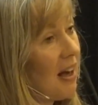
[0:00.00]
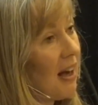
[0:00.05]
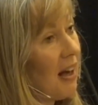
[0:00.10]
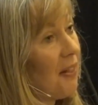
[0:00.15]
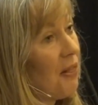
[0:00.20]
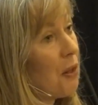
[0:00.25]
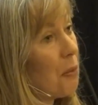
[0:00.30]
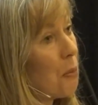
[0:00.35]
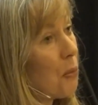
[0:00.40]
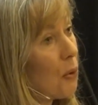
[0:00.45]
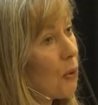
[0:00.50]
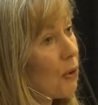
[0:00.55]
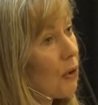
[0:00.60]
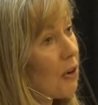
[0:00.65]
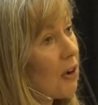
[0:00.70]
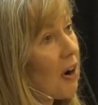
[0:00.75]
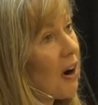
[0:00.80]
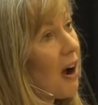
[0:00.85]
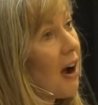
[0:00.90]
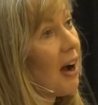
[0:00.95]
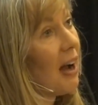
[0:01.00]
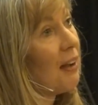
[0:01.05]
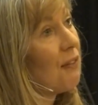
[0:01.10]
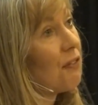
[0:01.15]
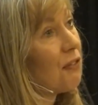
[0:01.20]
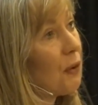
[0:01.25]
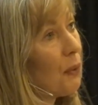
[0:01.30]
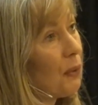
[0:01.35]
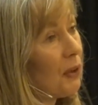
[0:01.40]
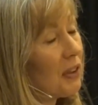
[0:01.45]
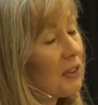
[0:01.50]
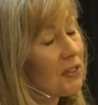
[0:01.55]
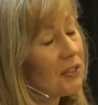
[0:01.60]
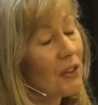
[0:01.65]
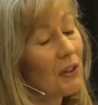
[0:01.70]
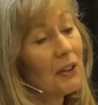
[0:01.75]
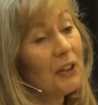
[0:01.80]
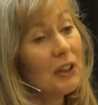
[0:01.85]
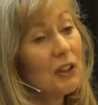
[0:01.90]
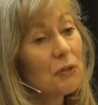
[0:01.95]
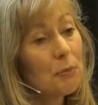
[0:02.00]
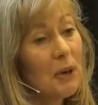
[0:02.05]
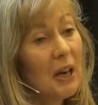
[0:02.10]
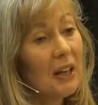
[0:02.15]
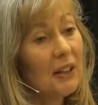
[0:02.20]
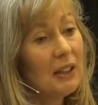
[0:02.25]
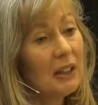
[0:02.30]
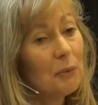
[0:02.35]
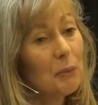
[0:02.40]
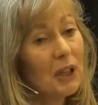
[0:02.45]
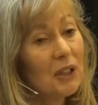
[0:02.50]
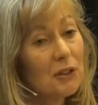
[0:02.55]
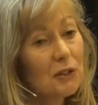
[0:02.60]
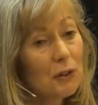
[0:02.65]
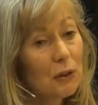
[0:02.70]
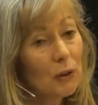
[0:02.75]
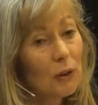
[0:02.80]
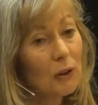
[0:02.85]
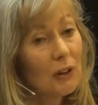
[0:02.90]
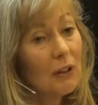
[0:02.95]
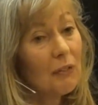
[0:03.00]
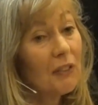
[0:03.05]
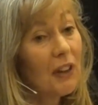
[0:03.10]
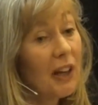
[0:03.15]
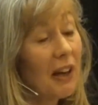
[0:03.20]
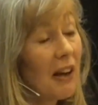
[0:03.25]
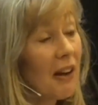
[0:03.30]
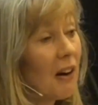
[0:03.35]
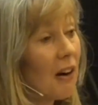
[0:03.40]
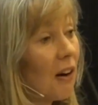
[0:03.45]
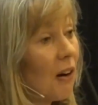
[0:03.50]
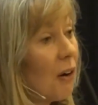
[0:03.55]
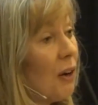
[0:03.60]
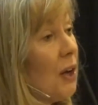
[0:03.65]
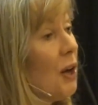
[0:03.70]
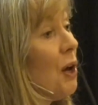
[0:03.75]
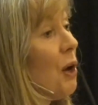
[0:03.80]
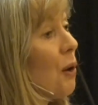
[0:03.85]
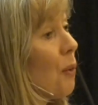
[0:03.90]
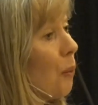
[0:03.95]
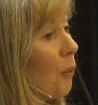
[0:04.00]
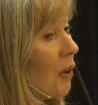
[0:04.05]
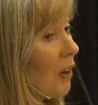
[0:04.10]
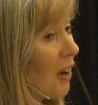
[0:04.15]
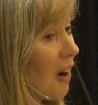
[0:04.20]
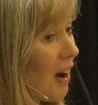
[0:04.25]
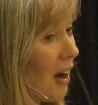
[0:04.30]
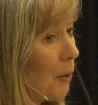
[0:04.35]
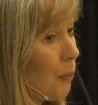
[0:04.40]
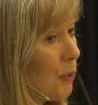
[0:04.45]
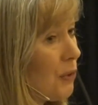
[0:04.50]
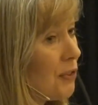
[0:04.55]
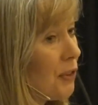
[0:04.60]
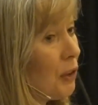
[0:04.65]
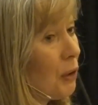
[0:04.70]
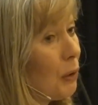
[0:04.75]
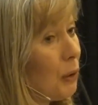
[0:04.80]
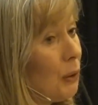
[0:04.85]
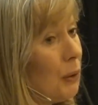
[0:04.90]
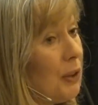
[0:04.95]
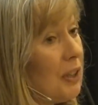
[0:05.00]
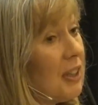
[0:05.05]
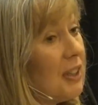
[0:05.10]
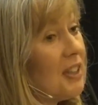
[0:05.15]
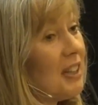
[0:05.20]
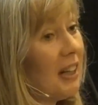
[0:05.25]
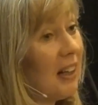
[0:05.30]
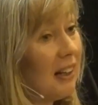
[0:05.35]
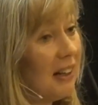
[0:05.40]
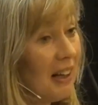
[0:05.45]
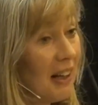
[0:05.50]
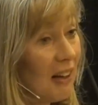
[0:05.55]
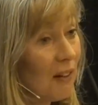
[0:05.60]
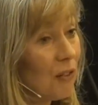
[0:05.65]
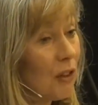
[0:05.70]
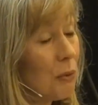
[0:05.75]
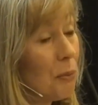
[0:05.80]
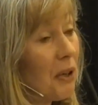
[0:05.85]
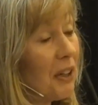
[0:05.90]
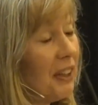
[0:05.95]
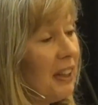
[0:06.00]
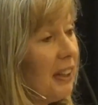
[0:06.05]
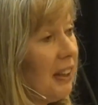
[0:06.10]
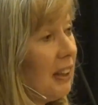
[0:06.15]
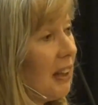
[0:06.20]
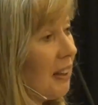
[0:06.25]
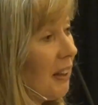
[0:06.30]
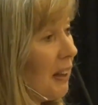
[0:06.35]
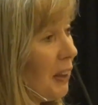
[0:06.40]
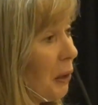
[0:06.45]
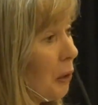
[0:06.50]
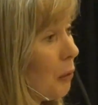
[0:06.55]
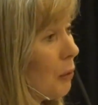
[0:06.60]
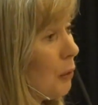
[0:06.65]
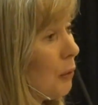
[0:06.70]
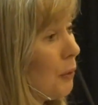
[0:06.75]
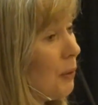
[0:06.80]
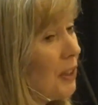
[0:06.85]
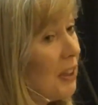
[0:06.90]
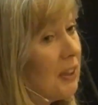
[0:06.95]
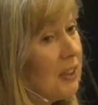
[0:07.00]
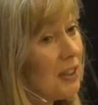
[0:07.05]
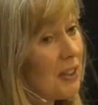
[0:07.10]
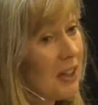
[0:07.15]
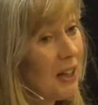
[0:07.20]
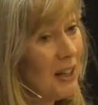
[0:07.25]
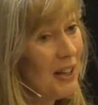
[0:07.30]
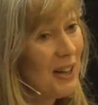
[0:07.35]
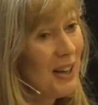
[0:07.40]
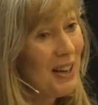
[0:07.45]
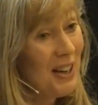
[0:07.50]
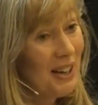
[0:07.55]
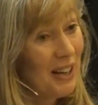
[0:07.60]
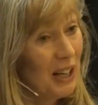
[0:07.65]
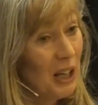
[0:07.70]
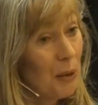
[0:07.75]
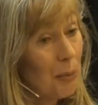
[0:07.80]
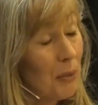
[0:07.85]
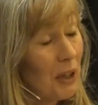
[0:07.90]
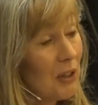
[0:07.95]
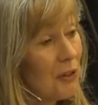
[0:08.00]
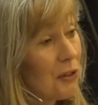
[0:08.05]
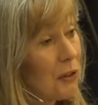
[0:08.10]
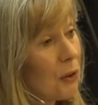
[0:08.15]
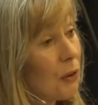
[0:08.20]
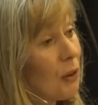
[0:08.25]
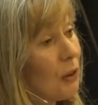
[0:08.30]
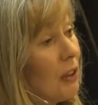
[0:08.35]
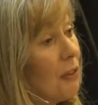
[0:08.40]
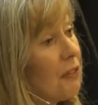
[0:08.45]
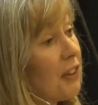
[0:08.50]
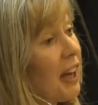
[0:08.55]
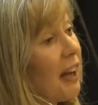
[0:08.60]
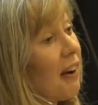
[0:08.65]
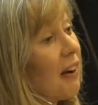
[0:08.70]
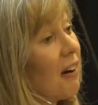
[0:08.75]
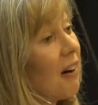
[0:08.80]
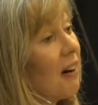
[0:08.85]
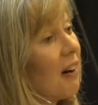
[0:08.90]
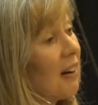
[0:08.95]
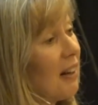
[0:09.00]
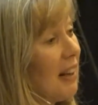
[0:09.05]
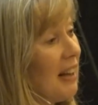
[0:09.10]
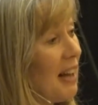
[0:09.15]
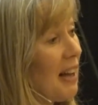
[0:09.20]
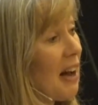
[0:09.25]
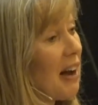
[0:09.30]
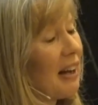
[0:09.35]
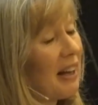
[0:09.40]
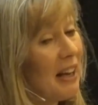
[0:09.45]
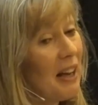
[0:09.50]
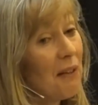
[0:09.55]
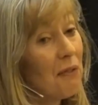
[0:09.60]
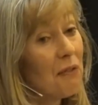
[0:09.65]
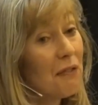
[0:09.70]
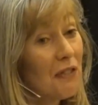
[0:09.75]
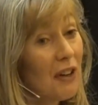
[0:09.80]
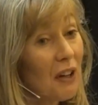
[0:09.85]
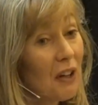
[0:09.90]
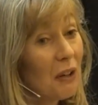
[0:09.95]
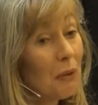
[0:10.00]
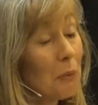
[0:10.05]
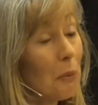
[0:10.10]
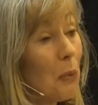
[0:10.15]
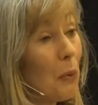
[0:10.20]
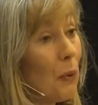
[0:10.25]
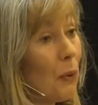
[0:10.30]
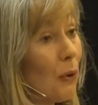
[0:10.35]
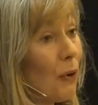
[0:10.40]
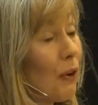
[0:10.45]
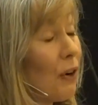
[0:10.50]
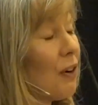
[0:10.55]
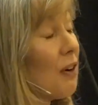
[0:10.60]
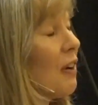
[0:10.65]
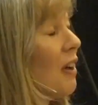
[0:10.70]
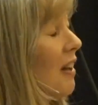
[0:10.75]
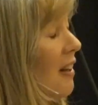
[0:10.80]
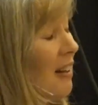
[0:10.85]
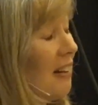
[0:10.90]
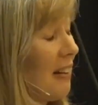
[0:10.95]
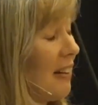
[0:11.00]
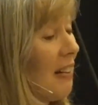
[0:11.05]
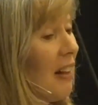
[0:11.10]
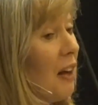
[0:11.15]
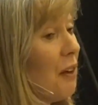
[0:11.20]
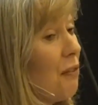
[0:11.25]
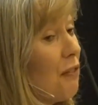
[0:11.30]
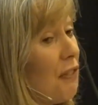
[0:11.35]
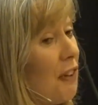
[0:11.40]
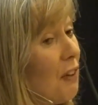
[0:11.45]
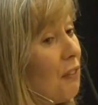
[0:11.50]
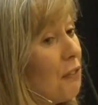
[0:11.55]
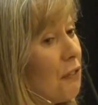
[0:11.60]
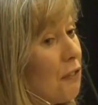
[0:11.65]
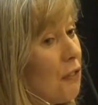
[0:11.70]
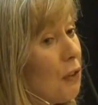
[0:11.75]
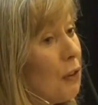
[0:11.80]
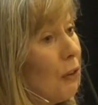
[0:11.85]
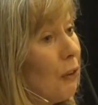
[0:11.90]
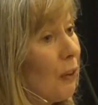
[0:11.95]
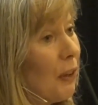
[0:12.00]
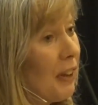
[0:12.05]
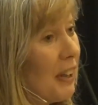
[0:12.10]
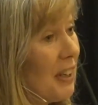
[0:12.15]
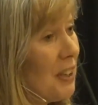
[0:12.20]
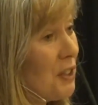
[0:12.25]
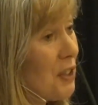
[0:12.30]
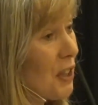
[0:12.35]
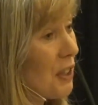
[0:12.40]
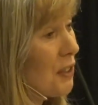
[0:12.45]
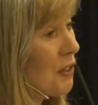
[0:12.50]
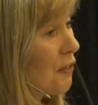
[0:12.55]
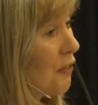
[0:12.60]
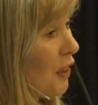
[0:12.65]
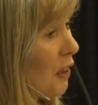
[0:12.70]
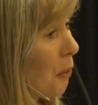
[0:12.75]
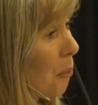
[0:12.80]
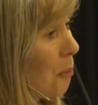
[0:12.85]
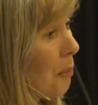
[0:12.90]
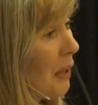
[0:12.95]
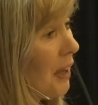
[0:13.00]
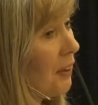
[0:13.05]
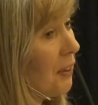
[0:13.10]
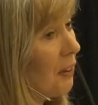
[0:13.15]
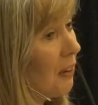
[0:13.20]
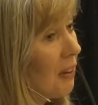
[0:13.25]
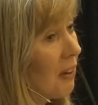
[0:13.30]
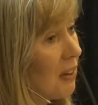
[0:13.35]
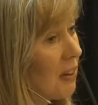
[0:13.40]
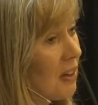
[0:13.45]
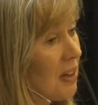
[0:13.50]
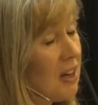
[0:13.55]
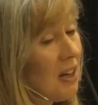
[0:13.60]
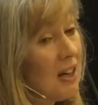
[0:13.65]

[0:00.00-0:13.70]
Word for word: And the more I focused on expanding my circle of care, where I was included and everybody I included in my circle of care, it felt more, life felt fuller. It just felt better.